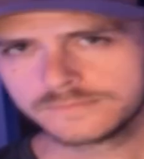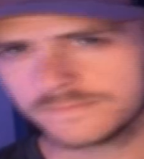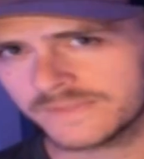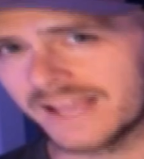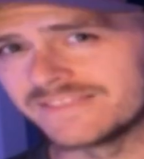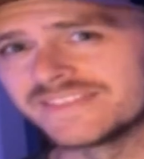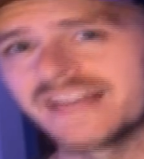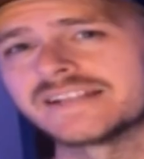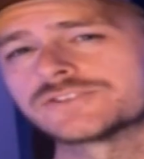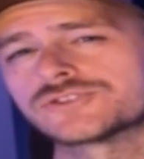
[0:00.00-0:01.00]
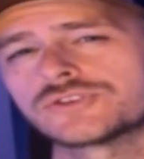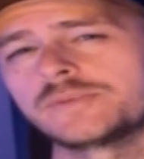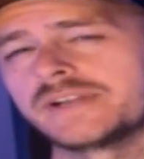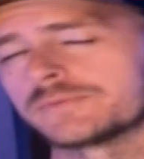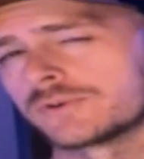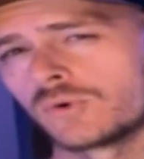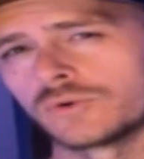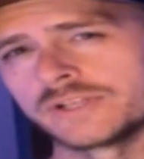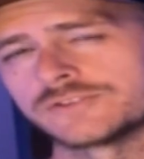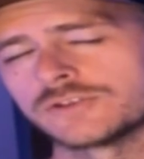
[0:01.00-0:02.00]
and then it's streaming and
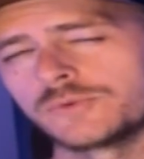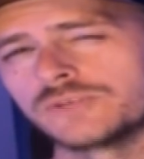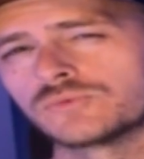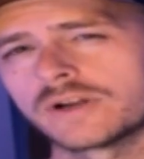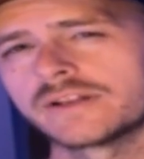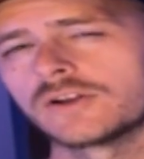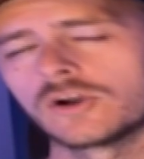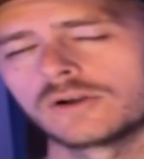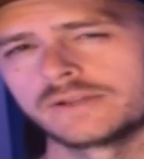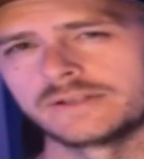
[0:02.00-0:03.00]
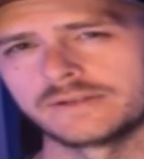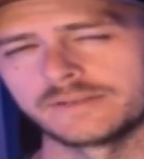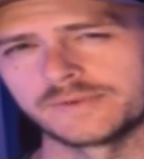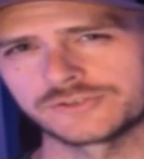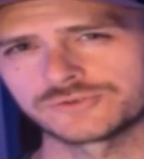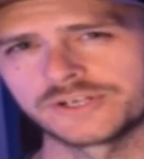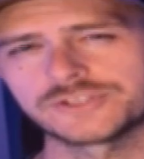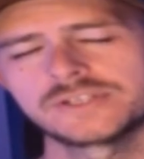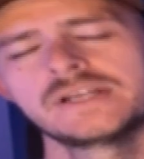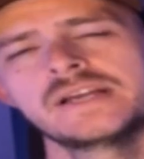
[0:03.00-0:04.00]
recording. So when you run it in
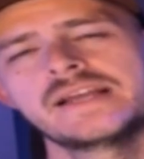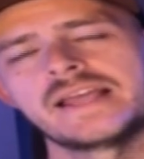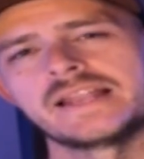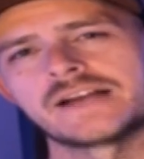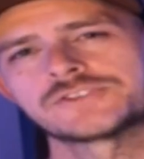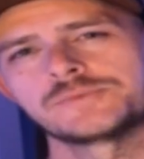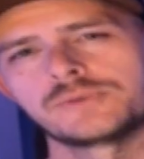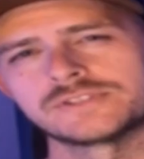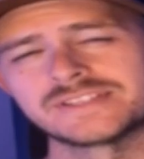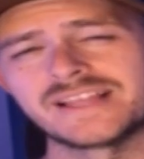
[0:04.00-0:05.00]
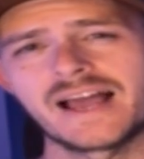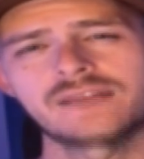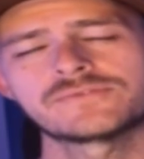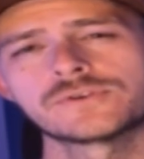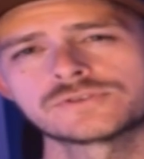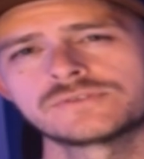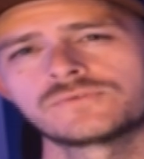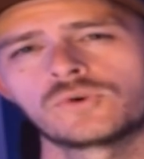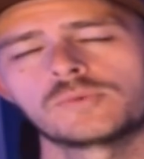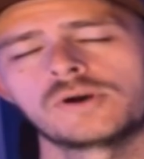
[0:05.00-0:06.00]
administration, it actually puts that first and
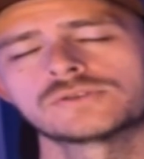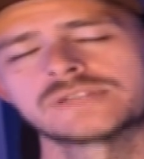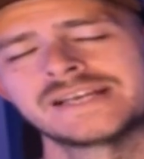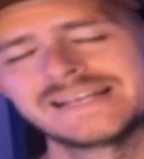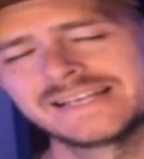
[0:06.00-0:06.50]
foremost,